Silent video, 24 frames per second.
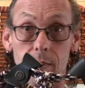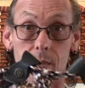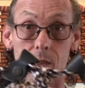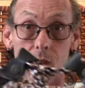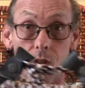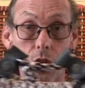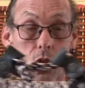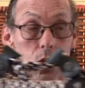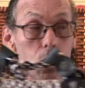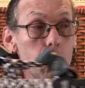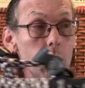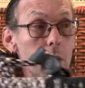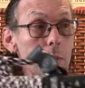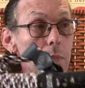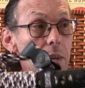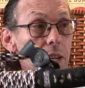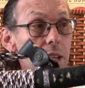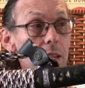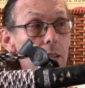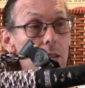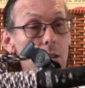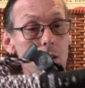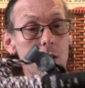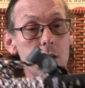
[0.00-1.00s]
the sori
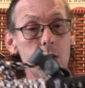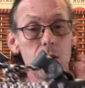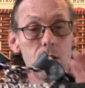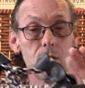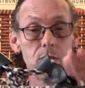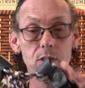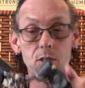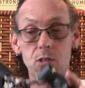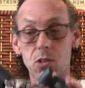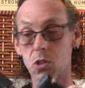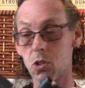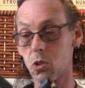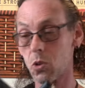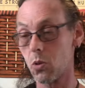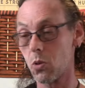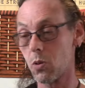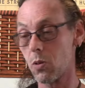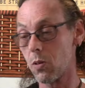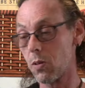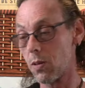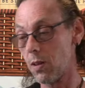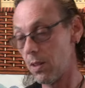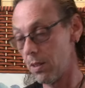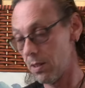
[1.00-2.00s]
being the curve of the
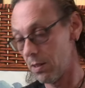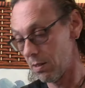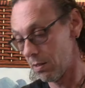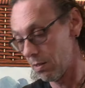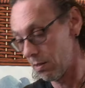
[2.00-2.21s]
sword